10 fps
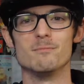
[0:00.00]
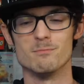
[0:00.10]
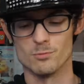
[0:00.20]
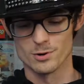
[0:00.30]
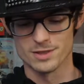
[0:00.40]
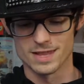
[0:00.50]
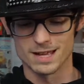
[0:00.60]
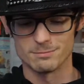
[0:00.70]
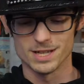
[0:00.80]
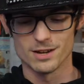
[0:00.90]
more than
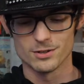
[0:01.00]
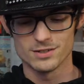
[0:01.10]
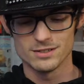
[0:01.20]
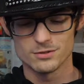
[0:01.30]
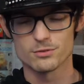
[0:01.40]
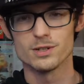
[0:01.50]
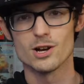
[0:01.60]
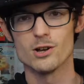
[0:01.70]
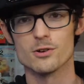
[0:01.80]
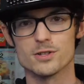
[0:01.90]
that. But yeah, R2-D2
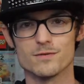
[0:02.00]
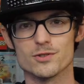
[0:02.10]
$3 if you're